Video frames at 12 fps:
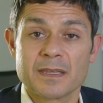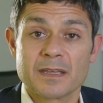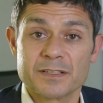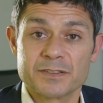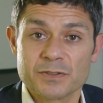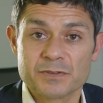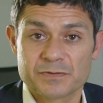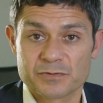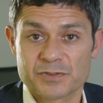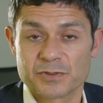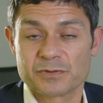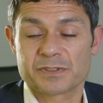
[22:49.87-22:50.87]
A useful
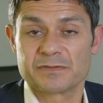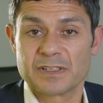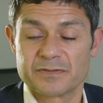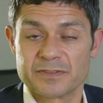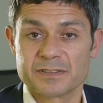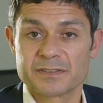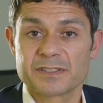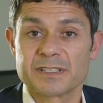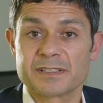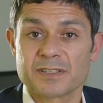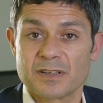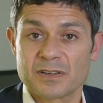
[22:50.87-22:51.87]
source of evidence
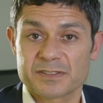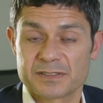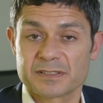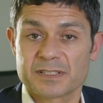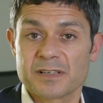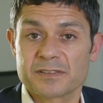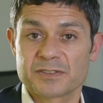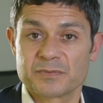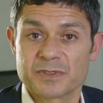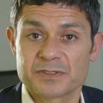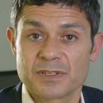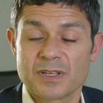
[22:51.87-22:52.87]
is asking
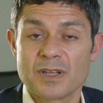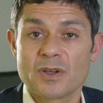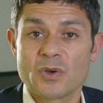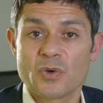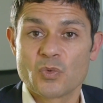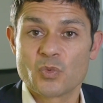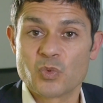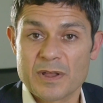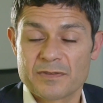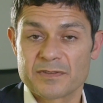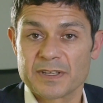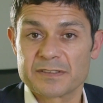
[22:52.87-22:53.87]
customers
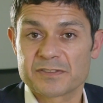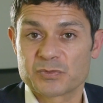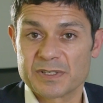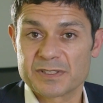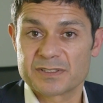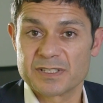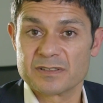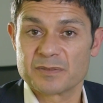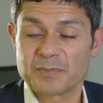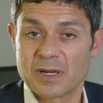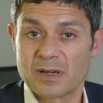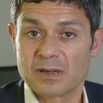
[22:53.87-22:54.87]
whether they switched in the
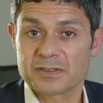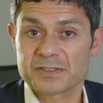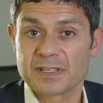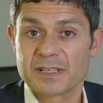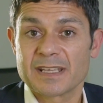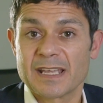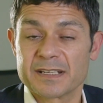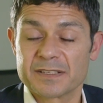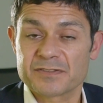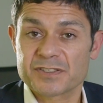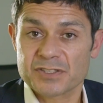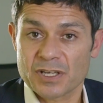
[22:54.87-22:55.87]
past, and if
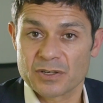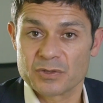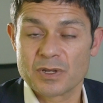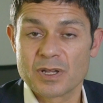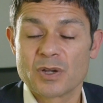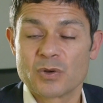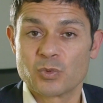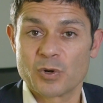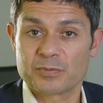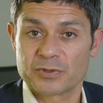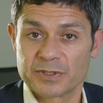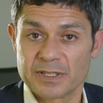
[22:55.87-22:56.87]
so, what
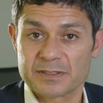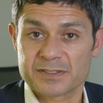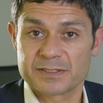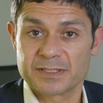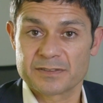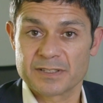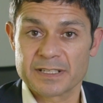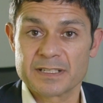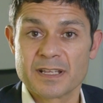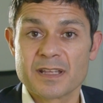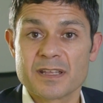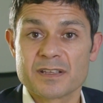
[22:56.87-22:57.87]
products did they
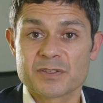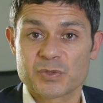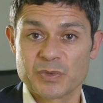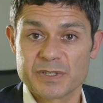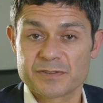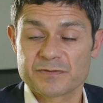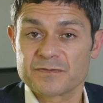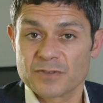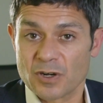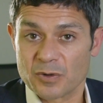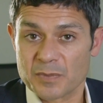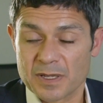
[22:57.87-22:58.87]
switch
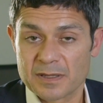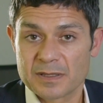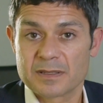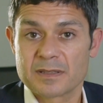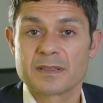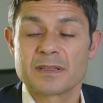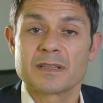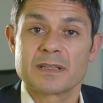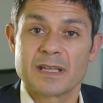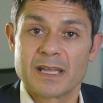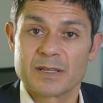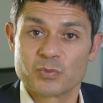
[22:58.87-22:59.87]
from,
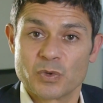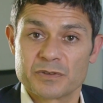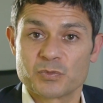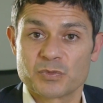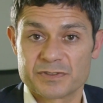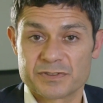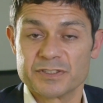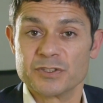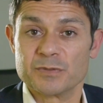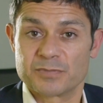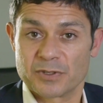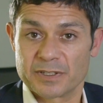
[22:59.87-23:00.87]
and what was the new
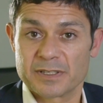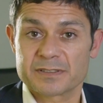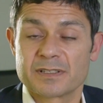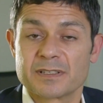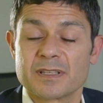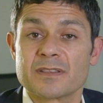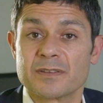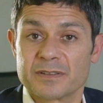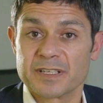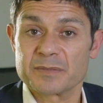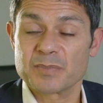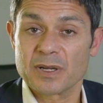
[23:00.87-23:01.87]
product that
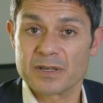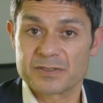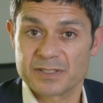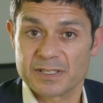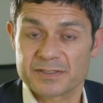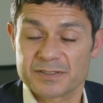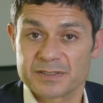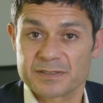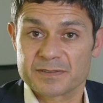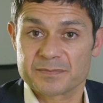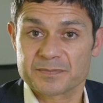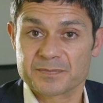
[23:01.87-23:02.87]
they purchased.
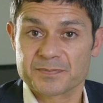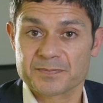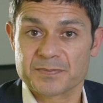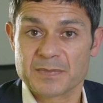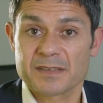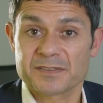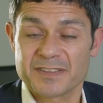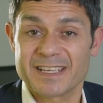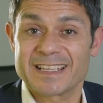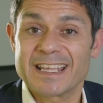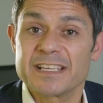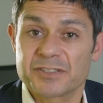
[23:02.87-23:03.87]
So that
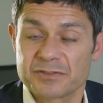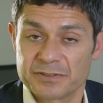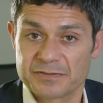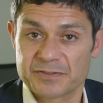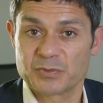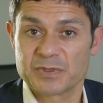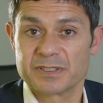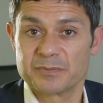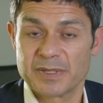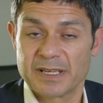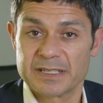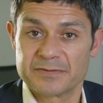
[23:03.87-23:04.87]
history of switching
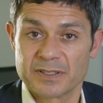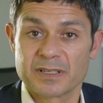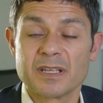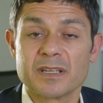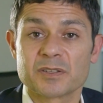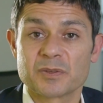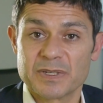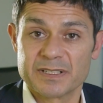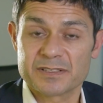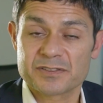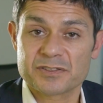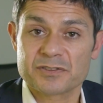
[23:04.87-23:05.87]
behaviour can be an
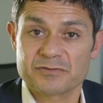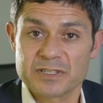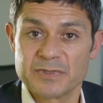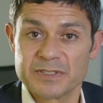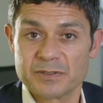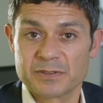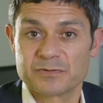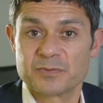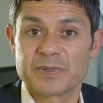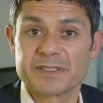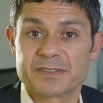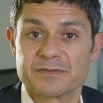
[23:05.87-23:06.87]
extremely useful
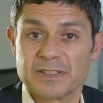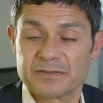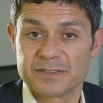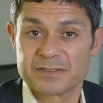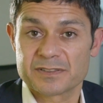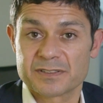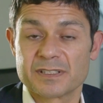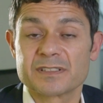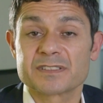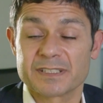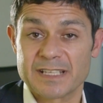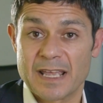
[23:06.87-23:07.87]
piece of evidence
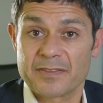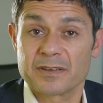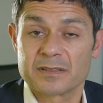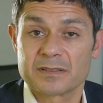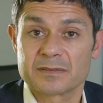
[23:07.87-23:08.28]
to gather.